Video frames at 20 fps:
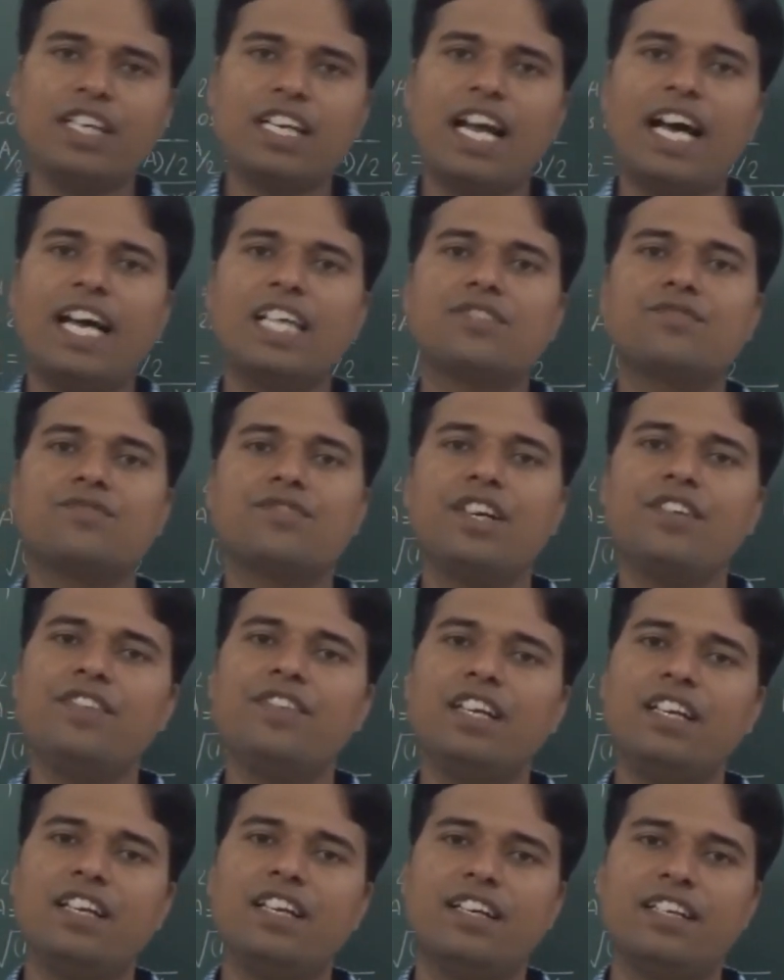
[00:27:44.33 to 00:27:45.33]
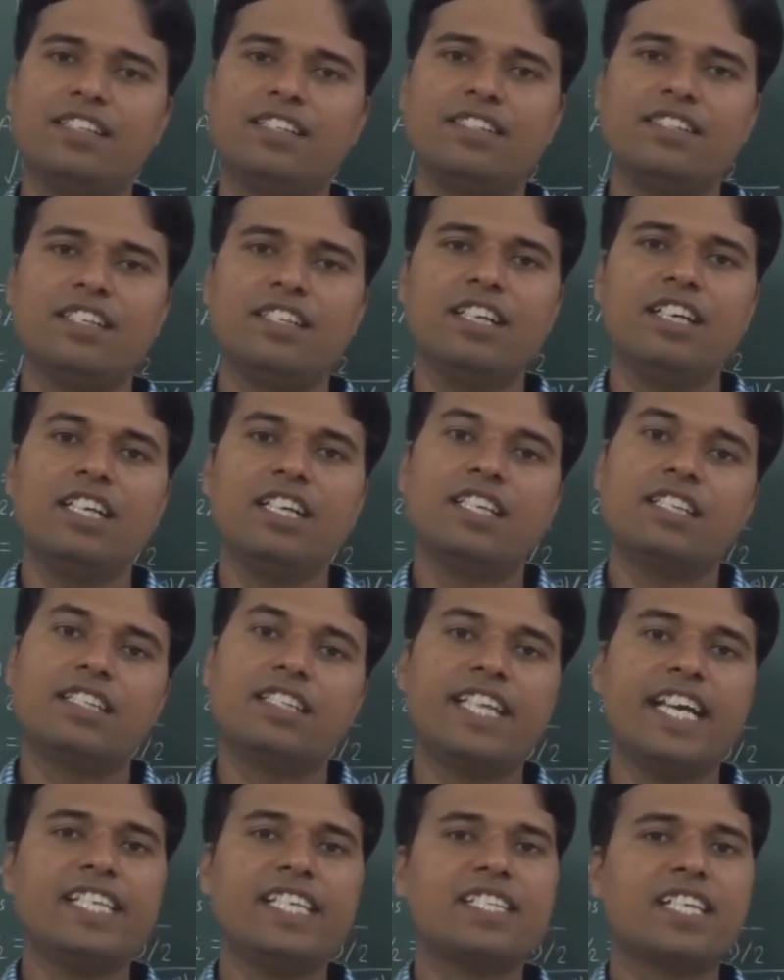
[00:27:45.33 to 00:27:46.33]
class we will learn
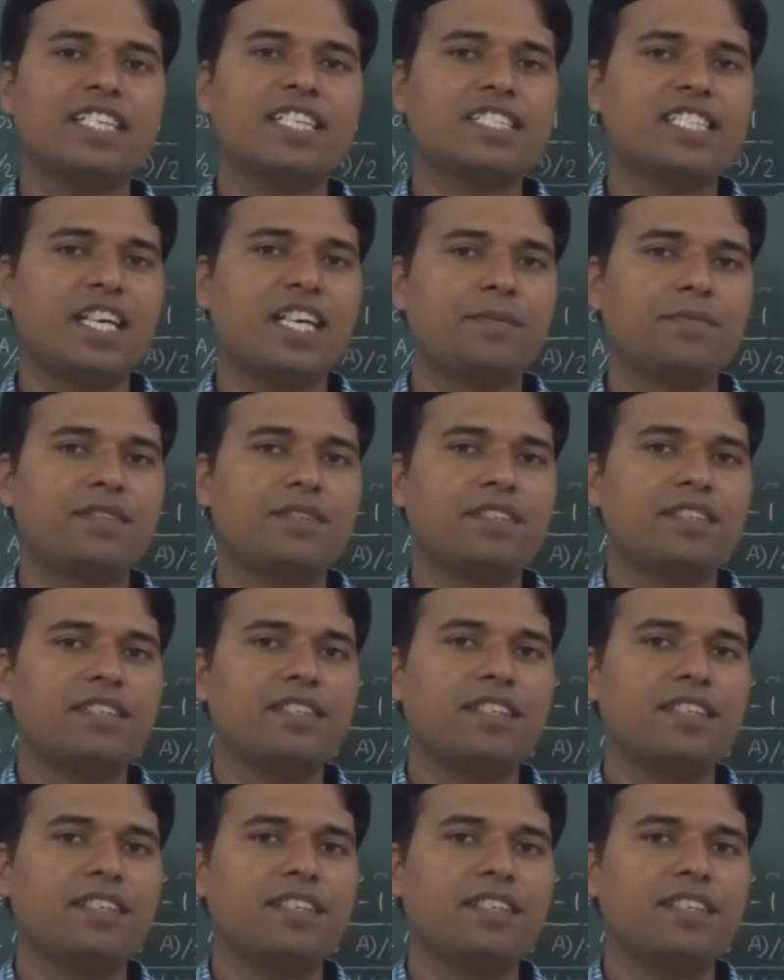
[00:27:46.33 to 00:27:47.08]
these concepts.